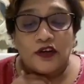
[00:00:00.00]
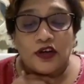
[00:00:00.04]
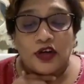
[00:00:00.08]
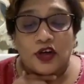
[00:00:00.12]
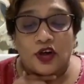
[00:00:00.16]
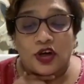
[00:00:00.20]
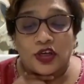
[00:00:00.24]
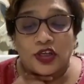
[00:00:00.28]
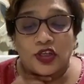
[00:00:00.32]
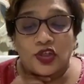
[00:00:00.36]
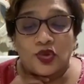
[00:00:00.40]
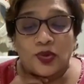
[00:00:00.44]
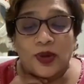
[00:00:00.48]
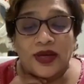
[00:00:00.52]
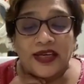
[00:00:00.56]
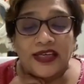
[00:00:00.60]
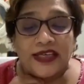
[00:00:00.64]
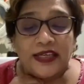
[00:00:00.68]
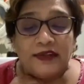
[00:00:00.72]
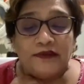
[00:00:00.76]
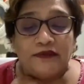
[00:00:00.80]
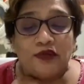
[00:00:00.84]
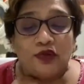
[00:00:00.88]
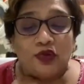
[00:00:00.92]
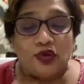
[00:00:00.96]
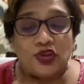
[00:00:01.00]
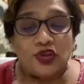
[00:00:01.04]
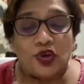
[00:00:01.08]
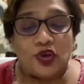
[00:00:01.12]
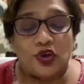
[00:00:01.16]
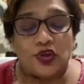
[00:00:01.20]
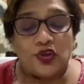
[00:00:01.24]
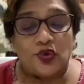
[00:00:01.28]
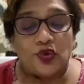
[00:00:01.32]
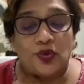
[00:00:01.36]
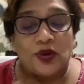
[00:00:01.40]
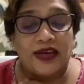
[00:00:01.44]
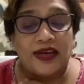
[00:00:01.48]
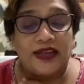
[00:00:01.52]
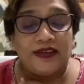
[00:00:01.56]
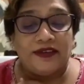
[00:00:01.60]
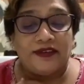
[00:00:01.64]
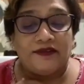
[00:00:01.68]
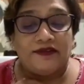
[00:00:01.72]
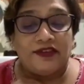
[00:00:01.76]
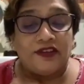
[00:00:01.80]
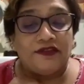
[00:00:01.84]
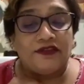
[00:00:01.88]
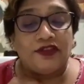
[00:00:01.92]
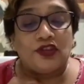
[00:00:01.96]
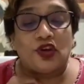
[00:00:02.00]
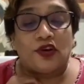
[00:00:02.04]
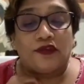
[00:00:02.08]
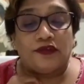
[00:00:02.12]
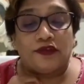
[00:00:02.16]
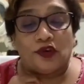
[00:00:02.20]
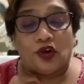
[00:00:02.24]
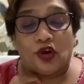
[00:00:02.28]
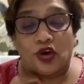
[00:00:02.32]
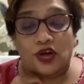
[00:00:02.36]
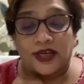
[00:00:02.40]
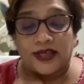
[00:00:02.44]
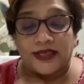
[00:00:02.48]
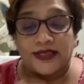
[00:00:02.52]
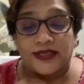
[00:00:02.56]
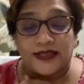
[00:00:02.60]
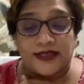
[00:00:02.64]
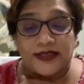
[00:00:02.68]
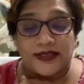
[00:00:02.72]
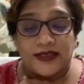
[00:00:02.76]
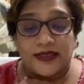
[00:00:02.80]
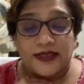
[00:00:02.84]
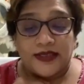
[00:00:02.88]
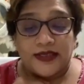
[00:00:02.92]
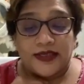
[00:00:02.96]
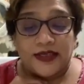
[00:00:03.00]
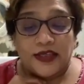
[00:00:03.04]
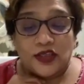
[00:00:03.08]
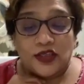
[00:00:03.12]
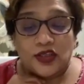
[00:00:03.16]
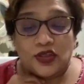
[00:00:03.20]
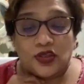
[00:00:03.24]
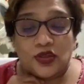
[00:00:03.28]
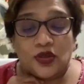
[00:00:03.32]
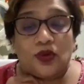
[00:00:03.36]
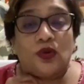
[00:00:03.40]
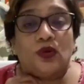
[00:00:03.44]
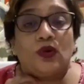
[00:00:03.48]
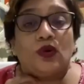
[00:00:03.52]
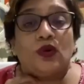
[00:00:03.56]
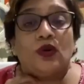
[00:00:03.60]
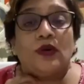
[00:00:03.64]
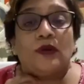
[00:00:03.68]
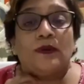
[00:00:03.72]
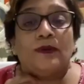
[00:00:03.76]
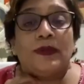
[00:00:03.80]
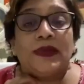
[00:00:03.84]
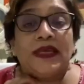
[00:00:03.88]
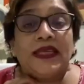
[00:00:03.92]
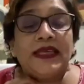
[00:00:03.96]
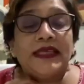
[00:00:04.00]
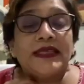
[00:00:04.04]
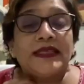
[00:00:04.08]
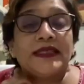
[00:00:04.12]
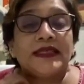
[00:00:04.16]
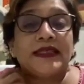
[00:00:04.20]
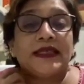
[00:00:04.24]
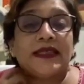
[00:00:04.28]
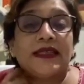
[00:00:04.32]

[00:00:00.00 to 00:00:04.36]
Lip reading: on 24th and 25th of August. So please